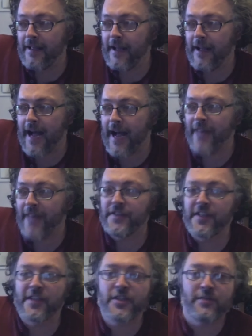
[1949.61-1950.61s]
I had this
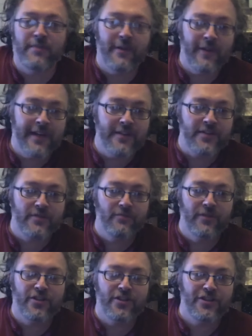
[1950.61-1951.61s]
experience
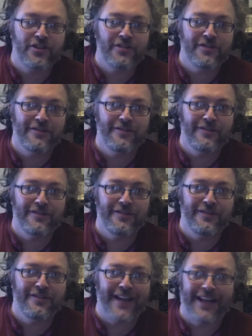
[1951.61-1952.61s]
which
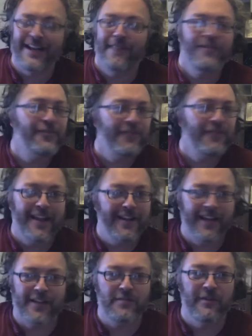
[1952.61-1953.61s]
I'd never
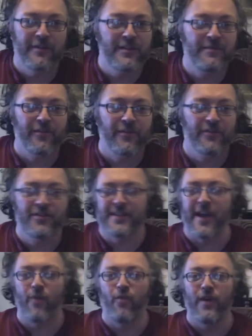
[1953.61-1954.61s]
experienced before. Just
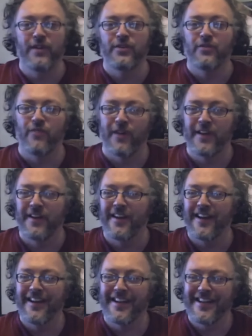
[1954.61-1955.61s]
that one-to-one
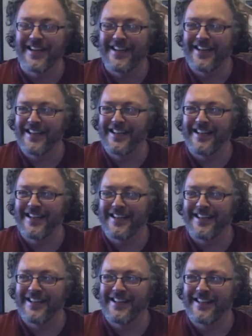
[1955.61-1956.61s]

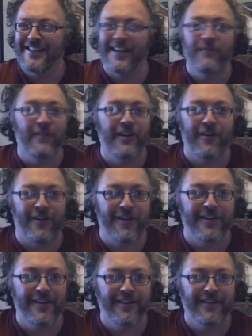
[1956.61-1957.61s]
thing with
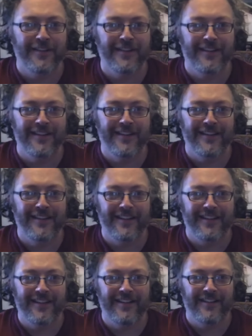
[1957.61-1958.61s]
God.
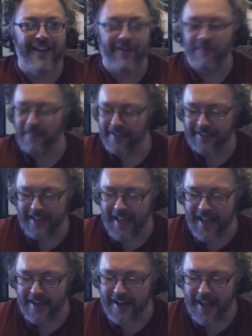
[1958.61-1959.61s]
That was,
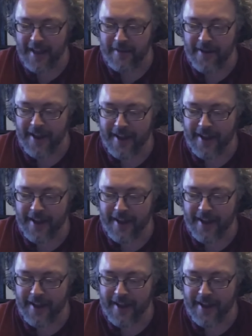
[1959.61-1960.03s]
and it, what, what do you